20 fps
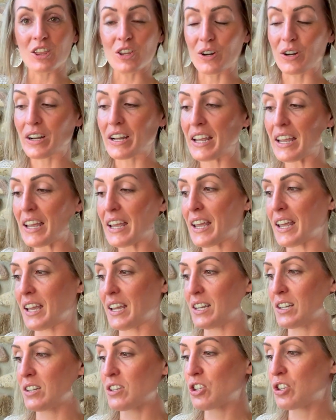
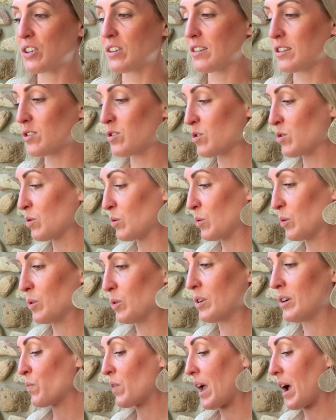30-inch
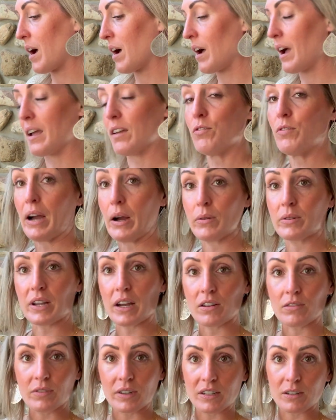stool that I found
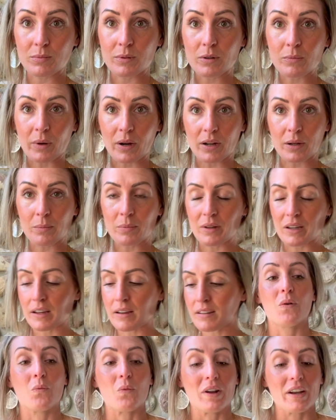on Facebook
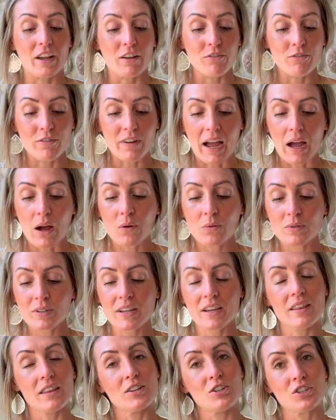Marketplace. When I found
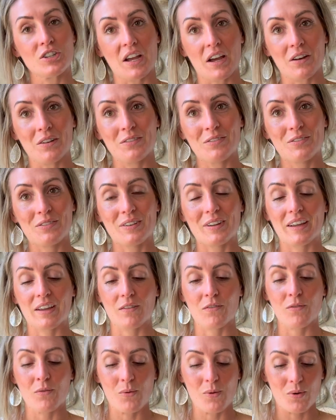the shelf
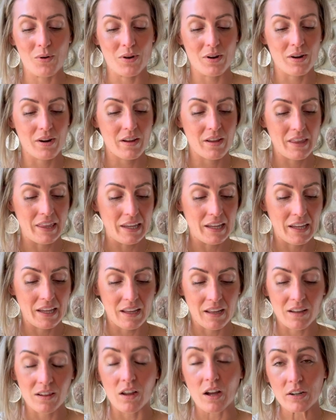for
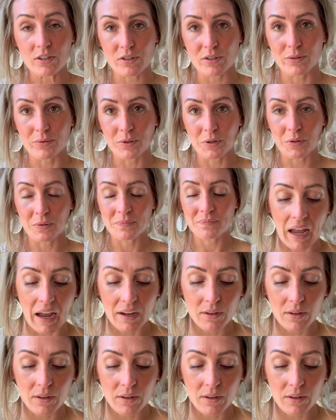the laundry room, I